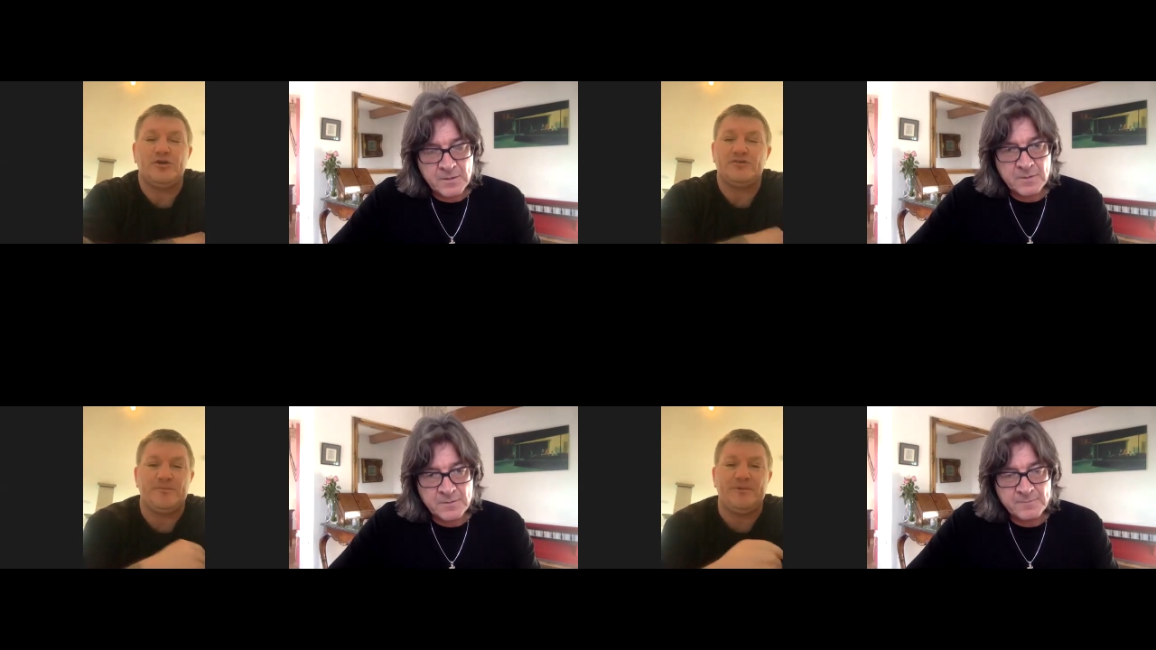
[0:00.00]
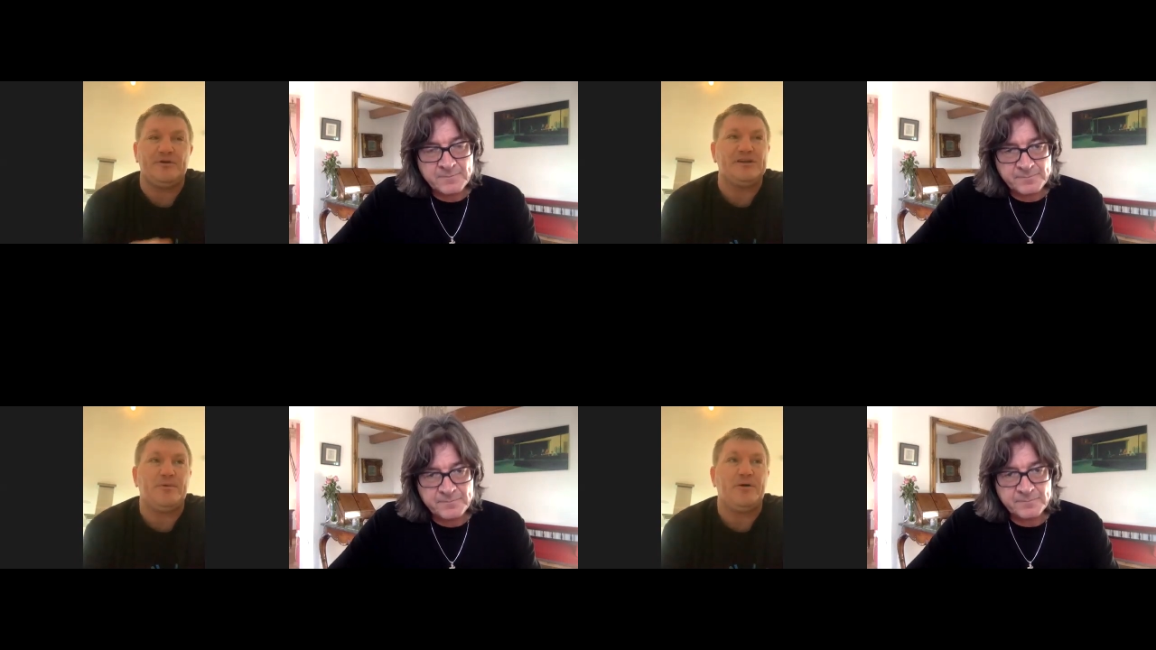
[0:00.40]
Speaker 1: not to
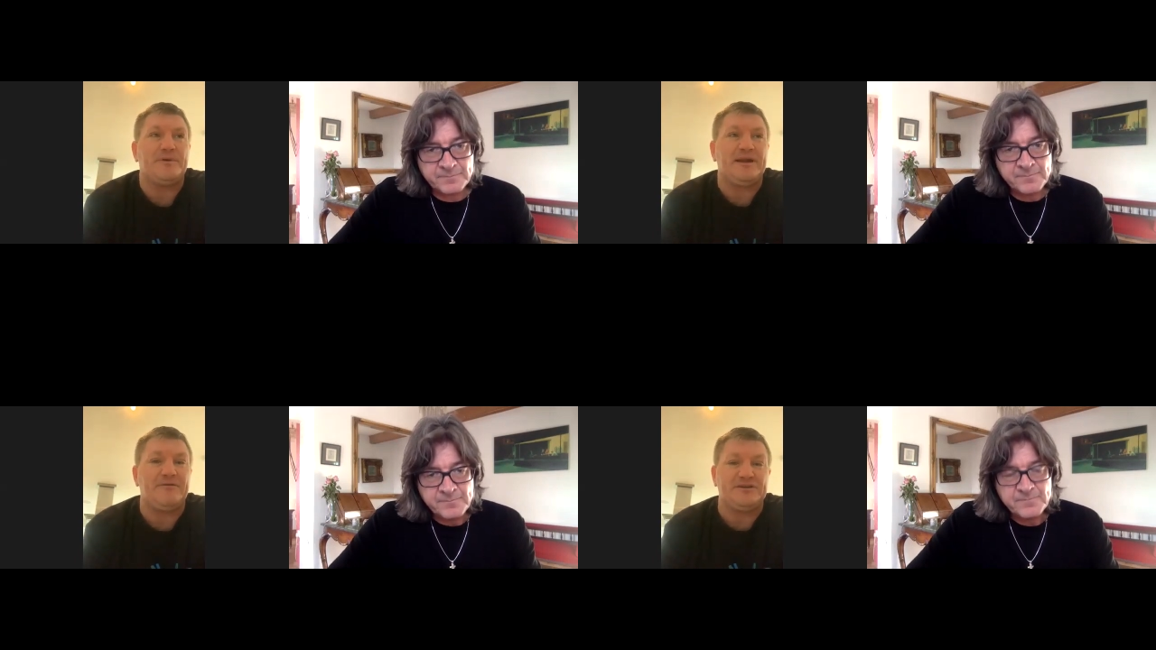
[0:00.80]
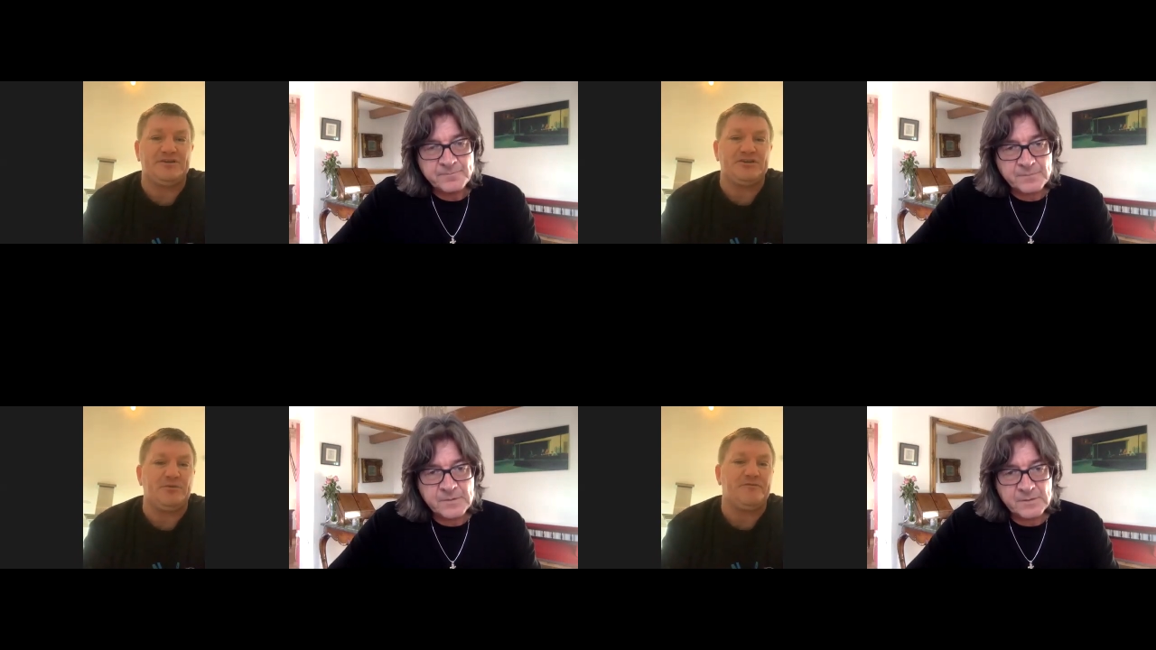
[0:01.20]
build his
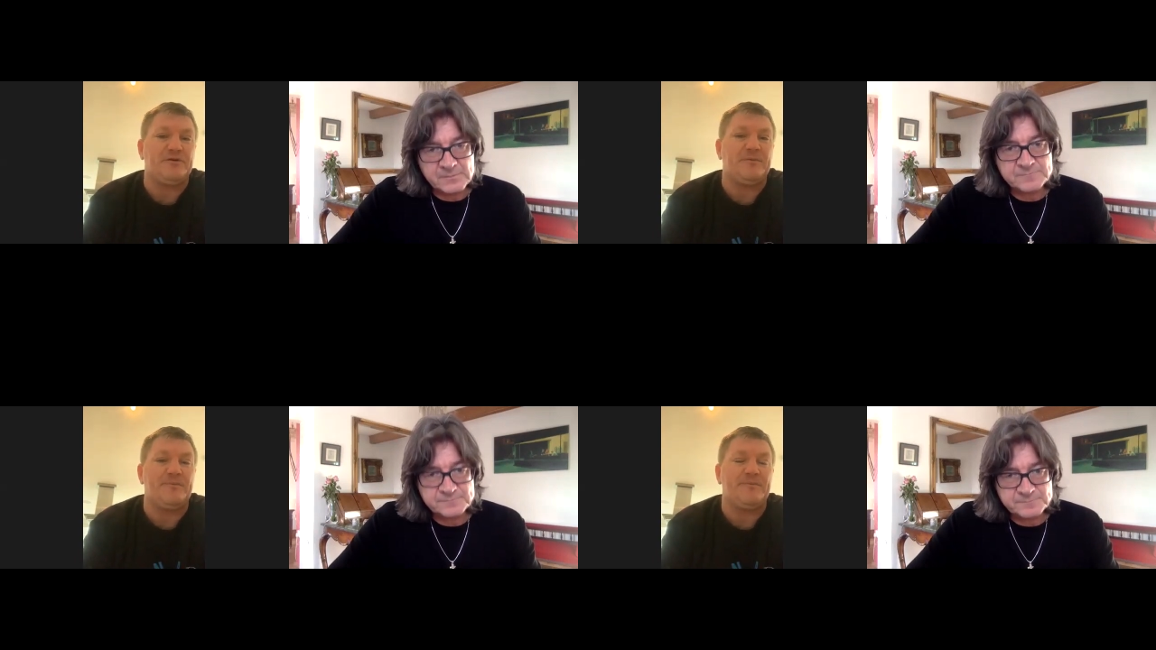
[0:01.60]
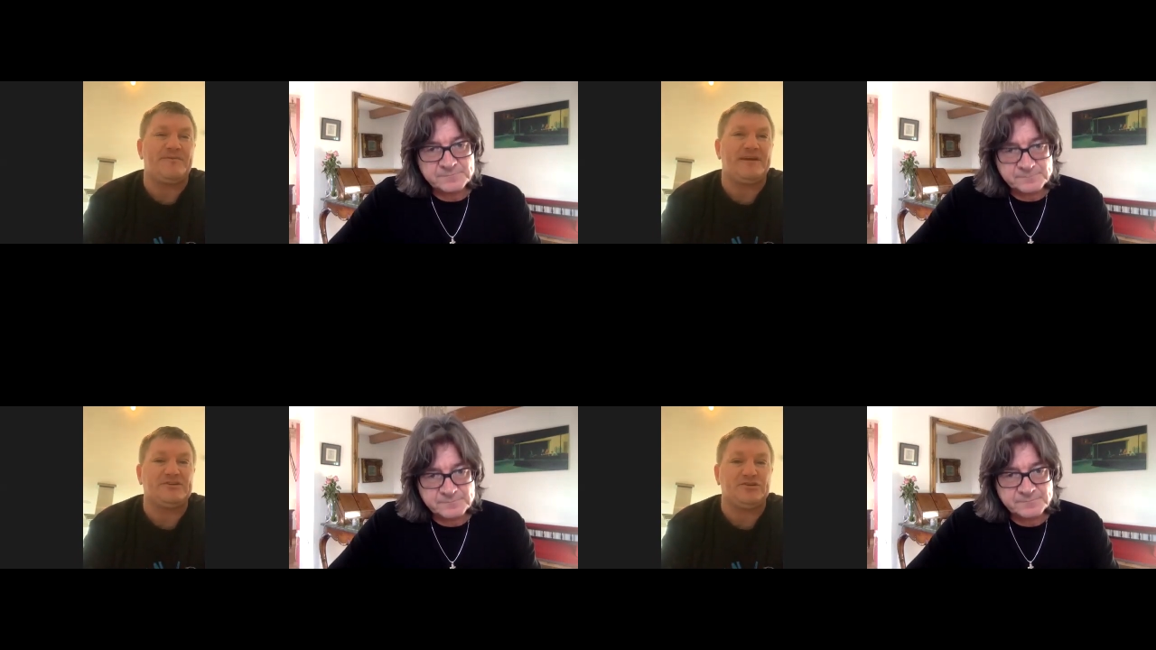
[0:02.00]
popularity, two or three
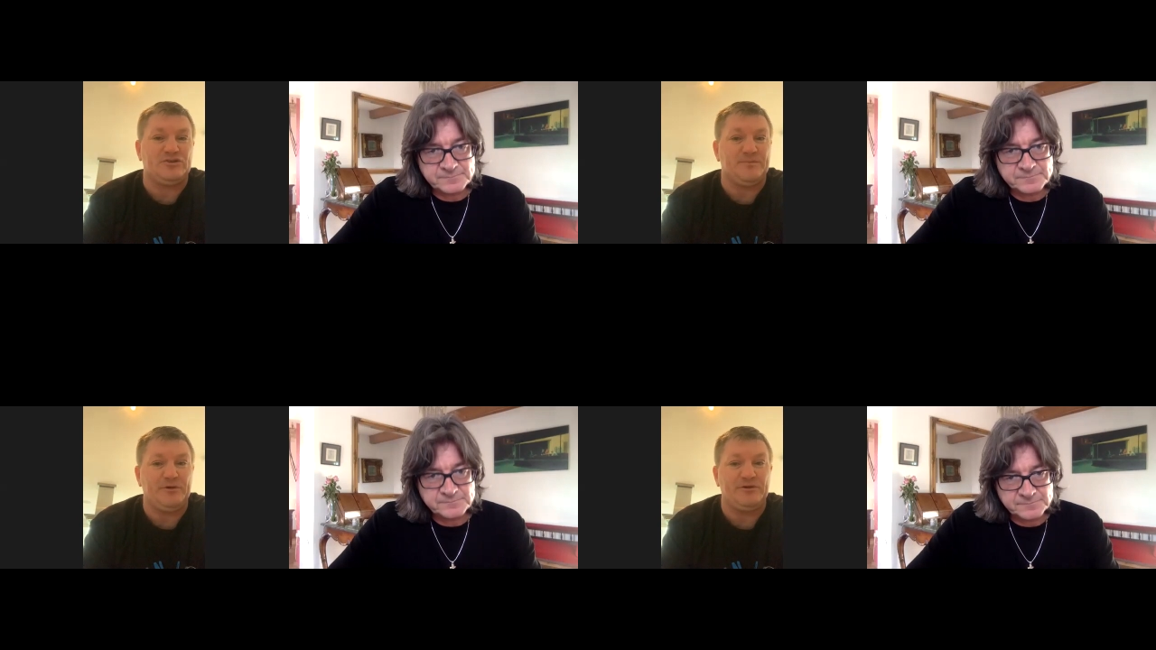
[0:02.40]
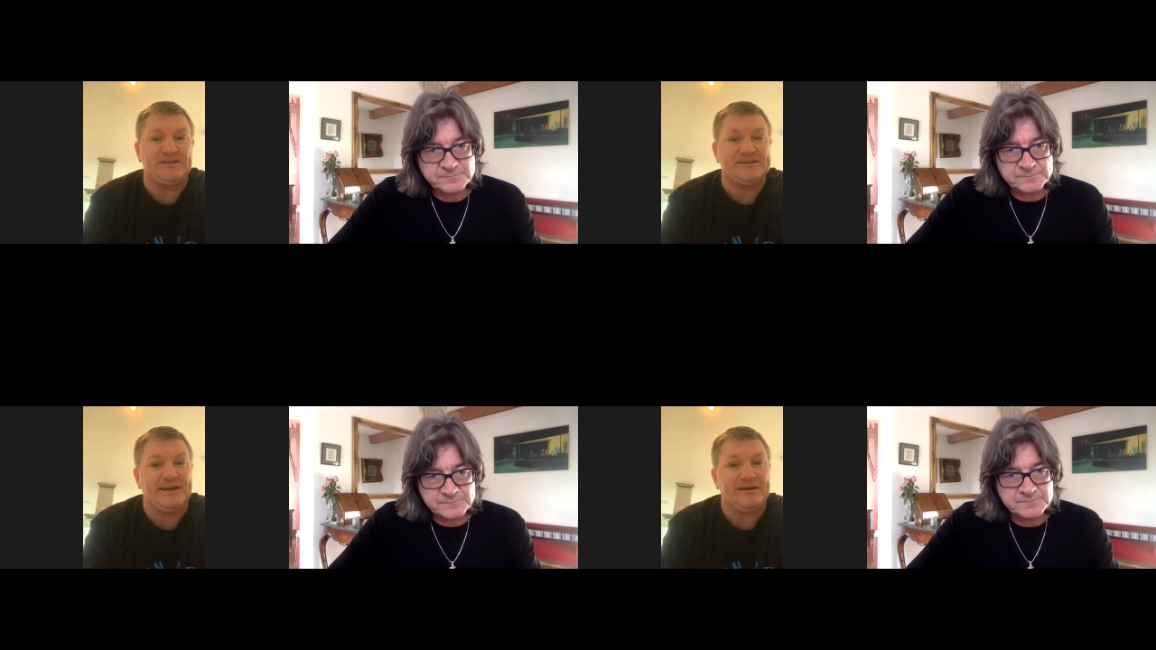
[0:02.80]
fights just to build
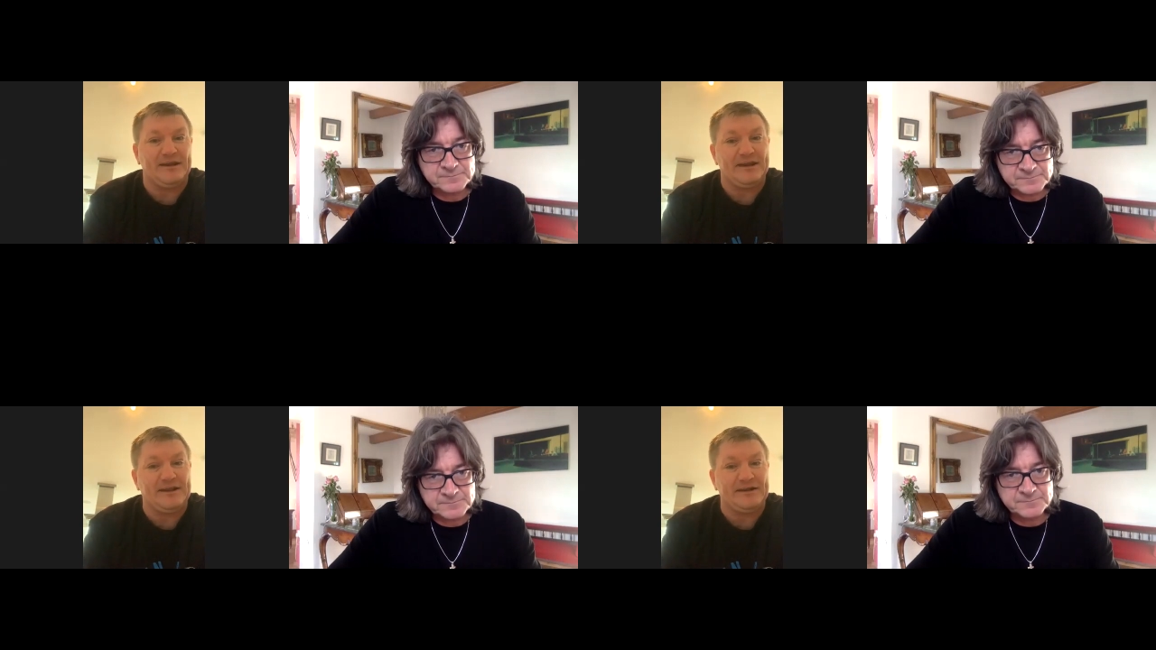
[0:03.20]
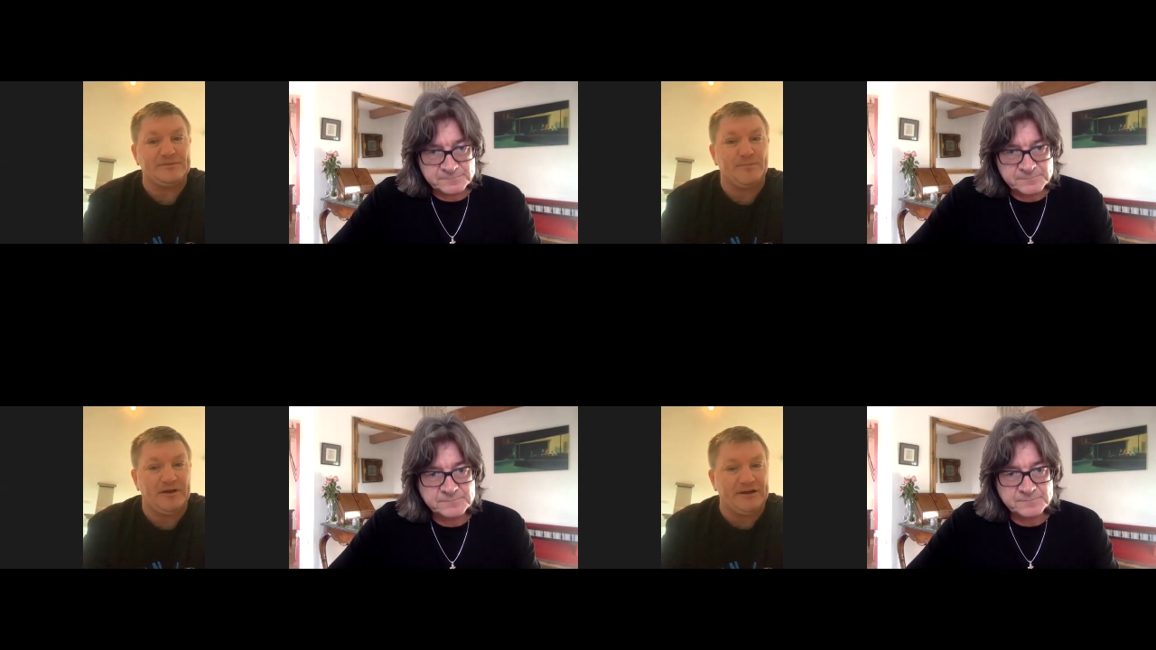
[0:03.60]
his technique and
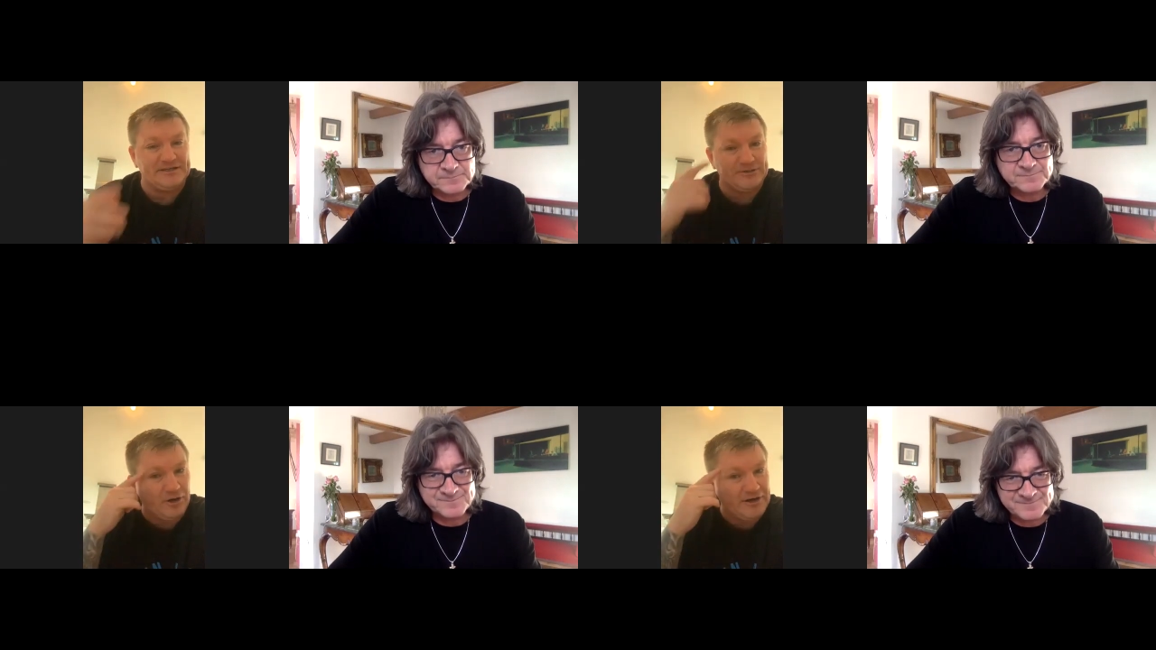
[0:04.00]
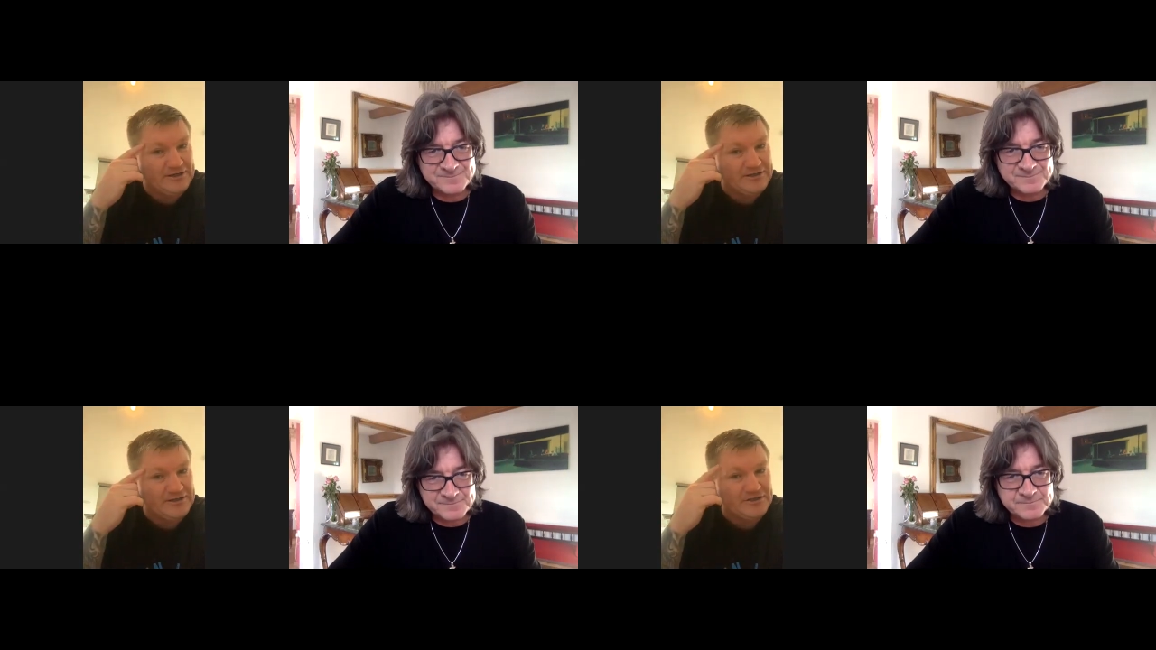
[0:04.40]
his and his
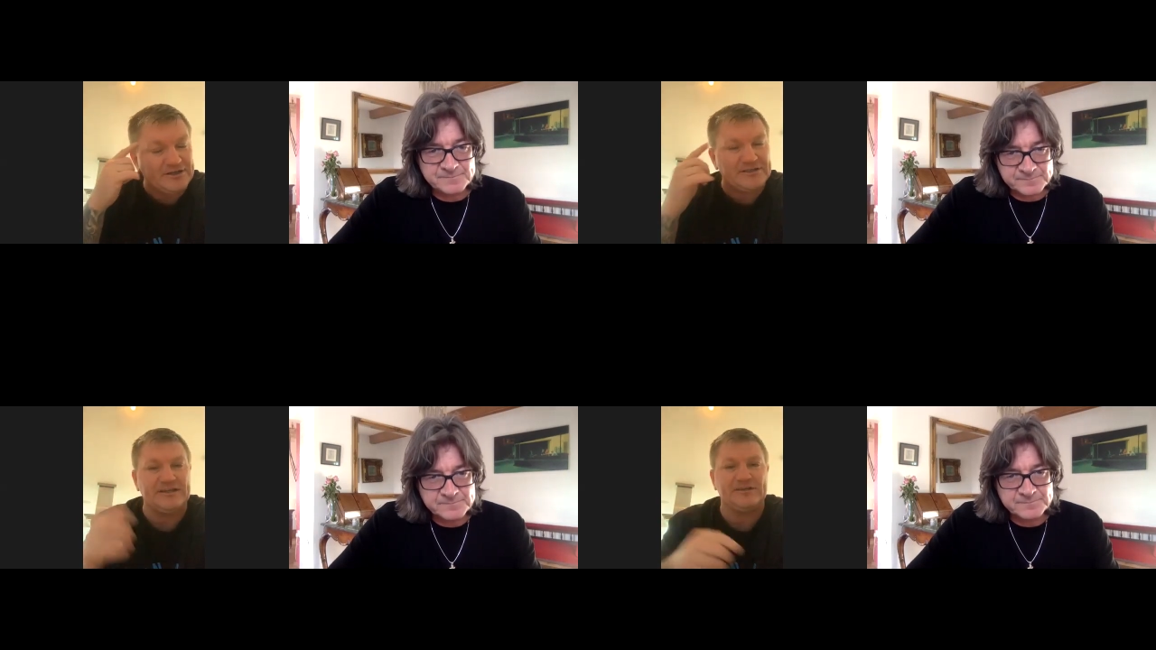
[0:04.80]
knowledge and his,